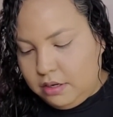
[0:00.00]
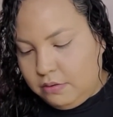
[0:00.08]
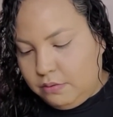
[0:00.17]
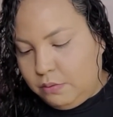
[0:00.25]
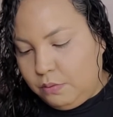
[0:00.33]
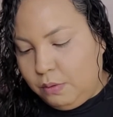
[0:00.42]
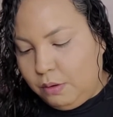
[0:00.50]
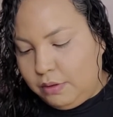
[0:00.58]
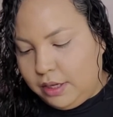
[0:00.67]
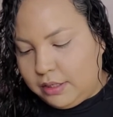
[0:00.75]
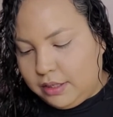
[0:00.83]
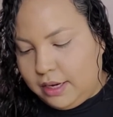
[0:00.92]
Whoa,
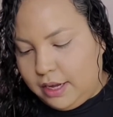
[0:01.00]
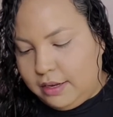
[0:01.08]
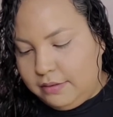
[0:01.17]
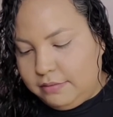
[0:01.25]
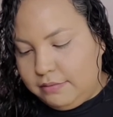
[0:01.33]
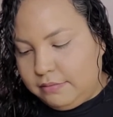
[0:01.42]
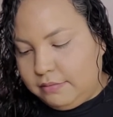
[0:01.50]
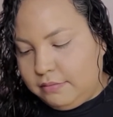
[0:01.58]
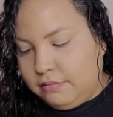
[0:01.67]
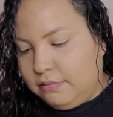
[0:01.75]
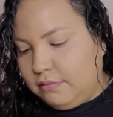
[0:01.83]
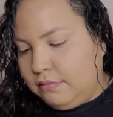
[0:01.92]
that's a lot.
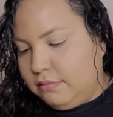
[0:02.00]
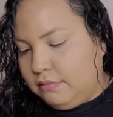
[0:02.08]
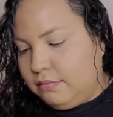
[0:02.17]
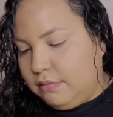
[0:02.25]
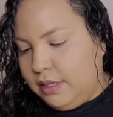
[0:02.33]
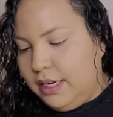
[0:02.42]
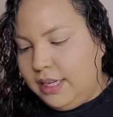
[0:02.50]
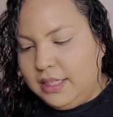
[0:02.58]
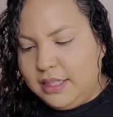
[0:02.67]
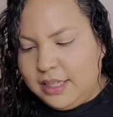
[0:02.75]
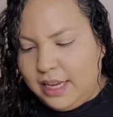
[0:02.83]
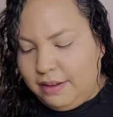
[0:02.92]
It
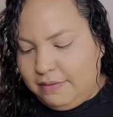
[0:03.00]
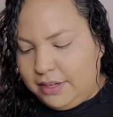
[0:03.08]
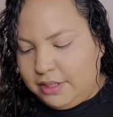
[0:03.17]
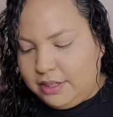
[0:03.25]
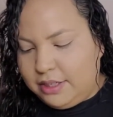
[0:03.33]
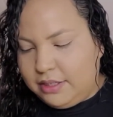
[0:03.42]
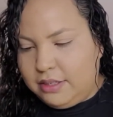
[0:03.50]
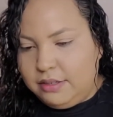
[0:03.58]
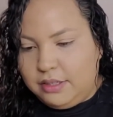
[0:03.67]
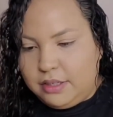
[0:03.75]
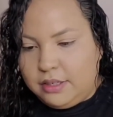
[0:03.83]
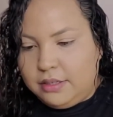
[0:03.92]
doesn't say if it's
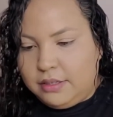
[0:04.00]
translucent